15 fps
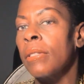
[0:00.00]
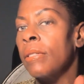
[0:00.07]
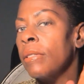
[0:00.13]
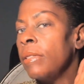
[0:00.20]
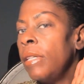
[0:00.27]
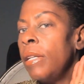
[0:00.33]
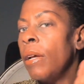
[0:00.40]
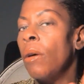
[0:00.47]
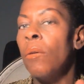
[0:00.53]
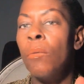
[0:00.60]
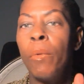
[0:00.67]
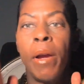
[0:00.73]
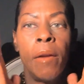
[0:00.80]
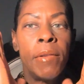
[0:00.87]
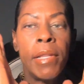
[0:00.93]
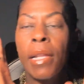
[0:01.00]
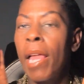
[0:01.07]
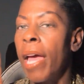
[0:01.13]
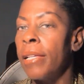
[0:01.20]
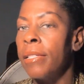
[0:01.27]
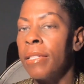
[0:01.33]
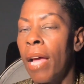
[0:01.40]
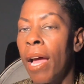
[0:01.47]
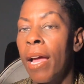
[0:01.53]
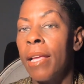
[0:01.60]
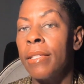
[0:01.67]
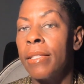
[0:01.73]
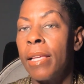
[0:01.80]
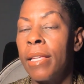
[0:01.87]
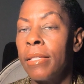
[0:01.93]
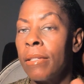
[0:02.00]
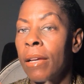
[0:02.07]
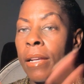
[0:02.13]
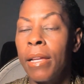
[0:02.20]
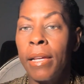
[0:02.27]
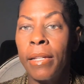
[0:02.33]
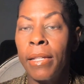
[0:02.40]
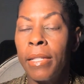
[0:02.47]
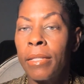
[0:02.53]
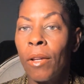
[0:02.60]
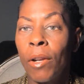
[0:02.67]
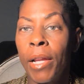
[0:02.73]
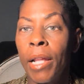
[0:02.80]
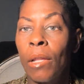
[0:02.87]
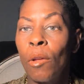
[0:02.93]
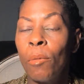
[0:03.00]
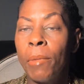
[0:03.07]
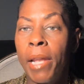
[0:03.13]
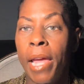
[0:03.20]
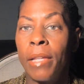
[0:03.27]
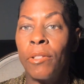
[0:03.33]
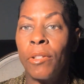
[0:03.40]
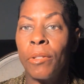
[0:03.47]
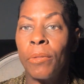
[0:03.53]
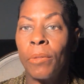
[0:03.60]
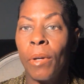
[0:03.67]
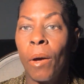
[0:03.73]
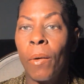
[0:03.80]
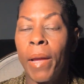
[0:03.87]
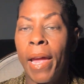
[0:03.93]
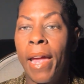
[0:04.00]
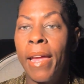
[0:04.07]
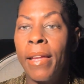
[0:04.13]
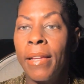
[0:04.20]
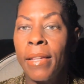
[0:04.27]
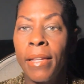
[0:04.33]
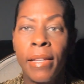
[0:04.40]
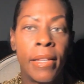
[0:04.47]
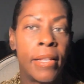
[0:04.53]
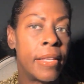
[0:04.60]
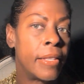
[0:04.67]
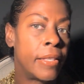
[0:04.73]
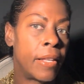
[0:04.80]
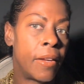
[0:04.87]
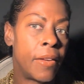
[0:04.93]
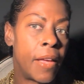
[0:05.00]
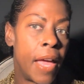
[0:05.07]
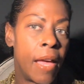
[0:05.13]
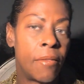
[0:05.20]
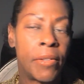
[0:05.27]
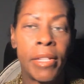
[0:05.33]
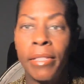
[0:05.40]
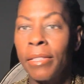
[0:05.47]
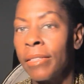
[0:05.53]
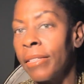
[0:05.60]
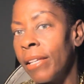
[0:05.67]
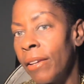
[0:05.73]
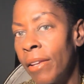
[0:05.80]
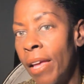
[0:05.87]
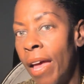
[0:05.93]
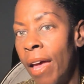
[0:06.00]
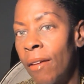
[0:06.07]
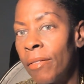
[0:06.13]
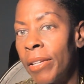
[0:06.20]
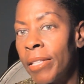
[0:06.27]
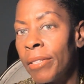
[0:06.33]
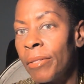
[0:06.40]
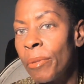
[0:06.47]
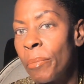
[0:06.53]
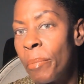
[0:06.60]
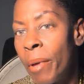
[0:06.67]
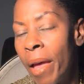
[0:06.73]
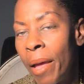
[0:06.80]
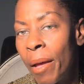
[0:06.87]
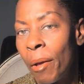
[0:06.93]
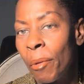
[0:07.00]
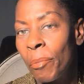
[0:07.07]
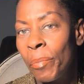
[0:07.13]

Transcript: you know, wherever the light shines, it's gonna illuminate you, okay? There you have it. There you have it. Bam.